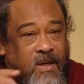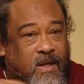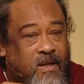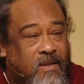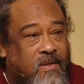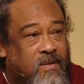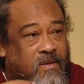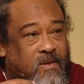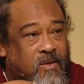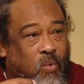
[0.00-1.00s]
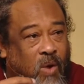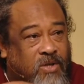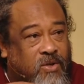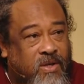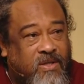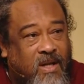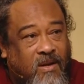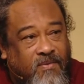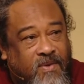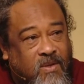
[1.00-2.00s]
and the watcher
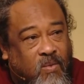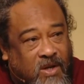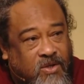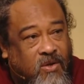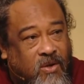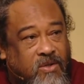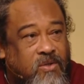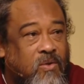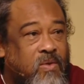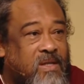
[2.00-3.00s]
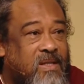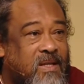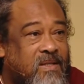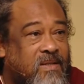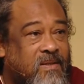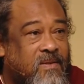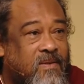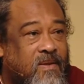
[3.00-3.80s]
itself, is the watcher also restless?